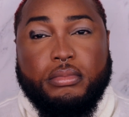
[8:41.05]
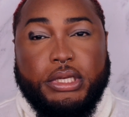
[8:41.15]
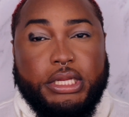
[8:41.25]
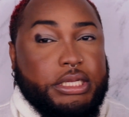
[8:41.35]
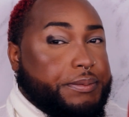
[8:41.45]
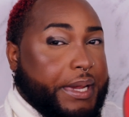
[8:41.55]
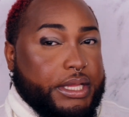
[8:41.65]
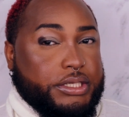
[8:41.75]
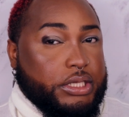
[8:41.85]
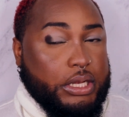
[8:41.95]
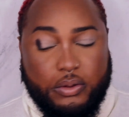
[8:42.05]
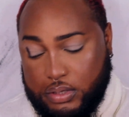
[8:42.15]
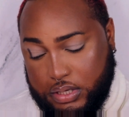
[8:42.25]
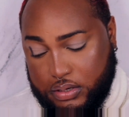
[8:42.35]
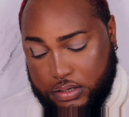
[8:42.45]
these palettes low
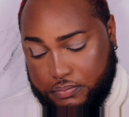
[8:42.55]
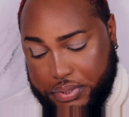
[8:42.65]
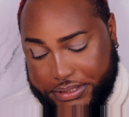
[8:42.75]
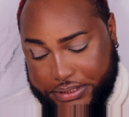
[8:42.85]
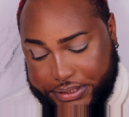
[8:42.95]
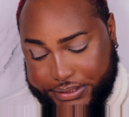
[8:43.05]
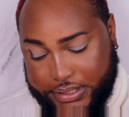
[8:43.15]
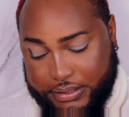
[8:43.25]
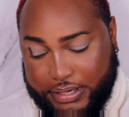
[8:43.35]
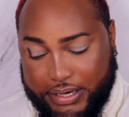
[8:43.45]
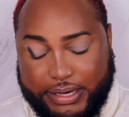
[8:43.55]
key are the best things out there.